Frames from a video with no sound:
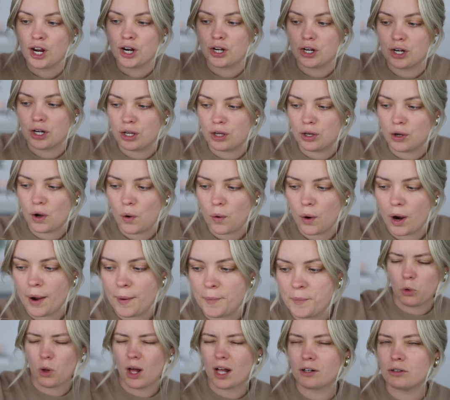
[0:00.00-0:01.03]
new,
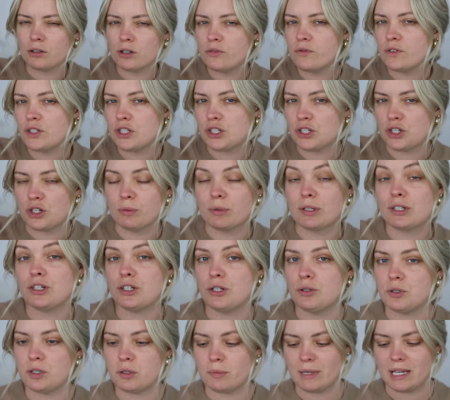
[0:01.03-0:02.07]
well, I don't know if it's new, but it's
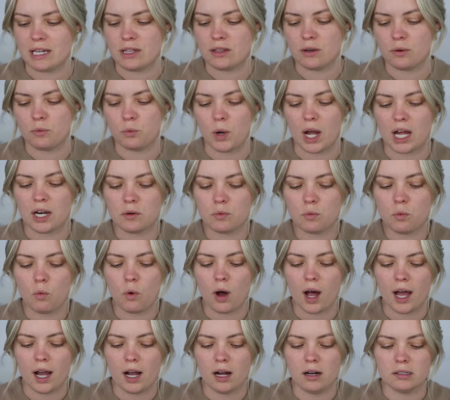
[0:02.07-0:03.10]
new to me, the Wet n
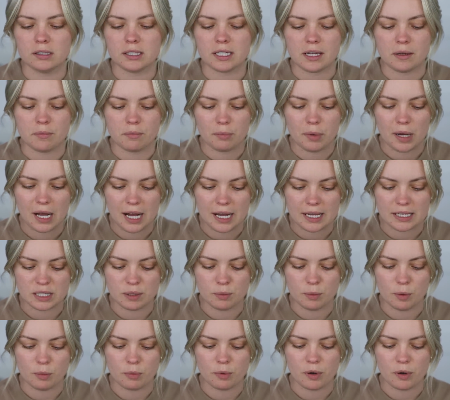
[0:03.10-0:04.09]
Wild Impossible